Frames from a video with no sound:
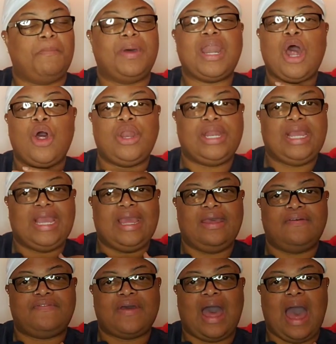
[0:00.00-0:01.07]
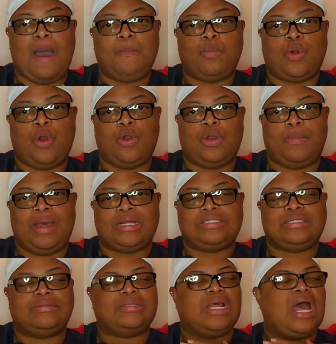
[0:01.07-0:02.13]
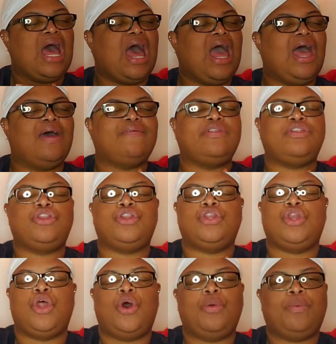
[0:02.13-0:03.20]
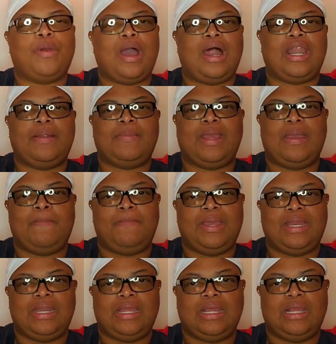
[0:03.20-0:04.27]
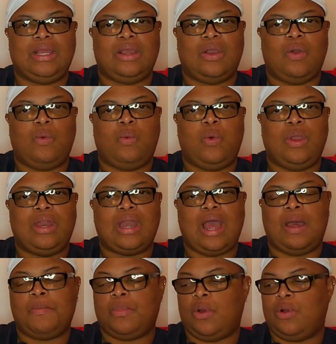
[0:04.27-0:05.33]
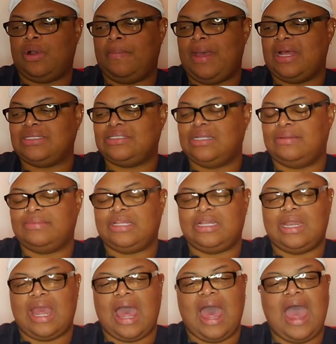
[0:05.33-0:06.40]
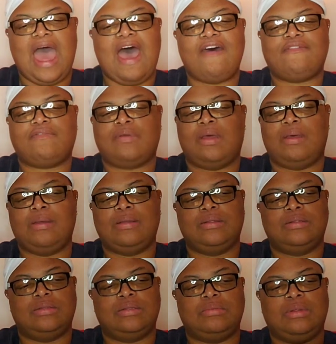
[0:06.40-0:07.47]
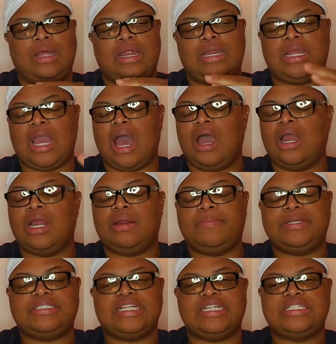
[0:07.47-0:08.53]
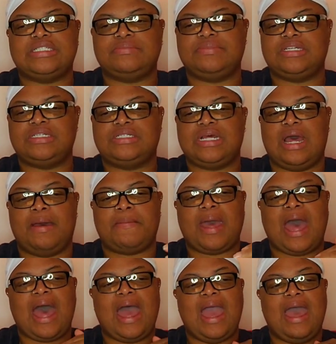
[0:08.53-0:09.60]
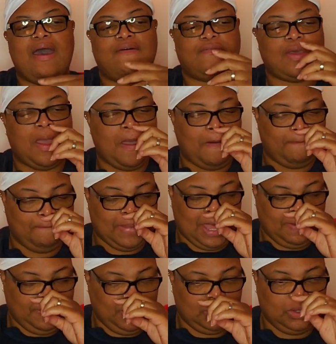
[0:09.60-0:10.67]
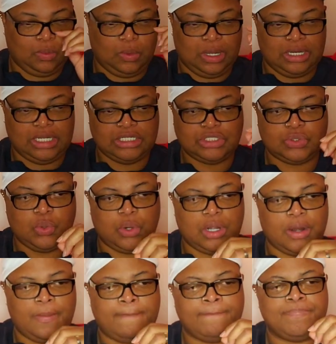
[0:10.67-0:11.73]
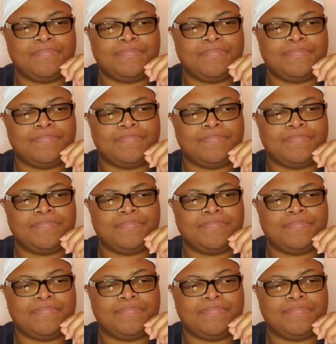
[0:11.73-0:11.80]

But only if I'm wrong about something. I have no problem admitting when I'm wrong about something. I have, and y'all heard me say this a million times, I have bipolar 1 disorder,